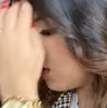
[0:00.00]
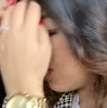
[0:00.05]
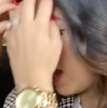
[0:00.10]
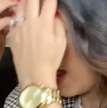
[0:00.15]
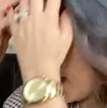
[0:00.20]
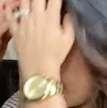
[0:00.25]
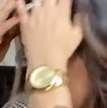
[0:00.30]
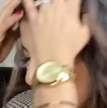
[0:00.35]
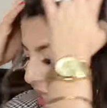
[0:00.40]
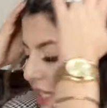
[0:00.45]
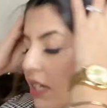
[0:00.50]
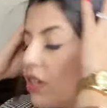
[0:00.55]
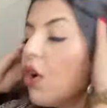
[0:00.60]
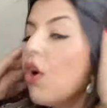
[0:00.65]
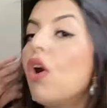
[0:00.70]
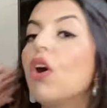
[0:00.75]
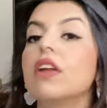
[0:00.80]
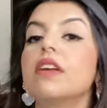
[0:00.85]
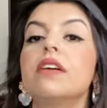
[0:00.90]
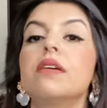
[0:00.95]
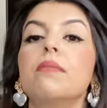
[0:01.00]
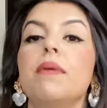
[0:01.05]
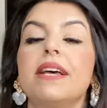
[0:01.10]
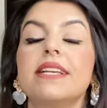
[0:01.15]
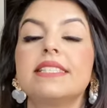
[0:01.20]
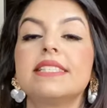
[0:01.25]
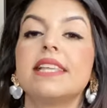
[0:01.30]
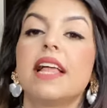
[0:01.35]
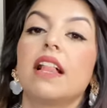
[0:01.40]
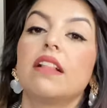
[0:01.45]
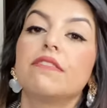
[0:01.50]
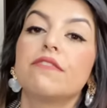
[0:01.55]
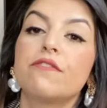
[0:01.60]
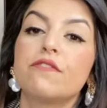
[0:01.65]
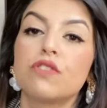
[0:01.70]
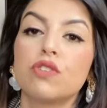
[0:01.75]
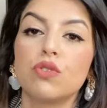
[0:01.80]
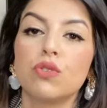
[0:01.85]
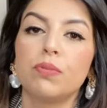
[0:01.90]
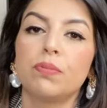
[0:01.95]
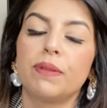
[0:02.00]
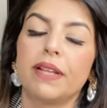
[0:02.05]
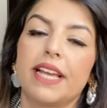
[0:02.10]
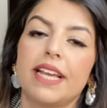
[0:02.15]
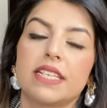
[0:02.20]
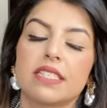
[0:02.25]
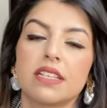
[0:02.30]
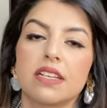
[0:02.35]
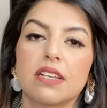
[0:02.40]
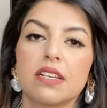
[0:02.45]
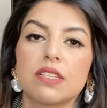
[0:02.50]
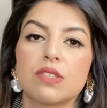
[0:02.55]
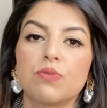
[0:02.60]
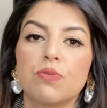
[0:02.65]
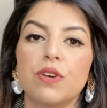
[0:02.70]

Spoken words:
I did order myself two blazers,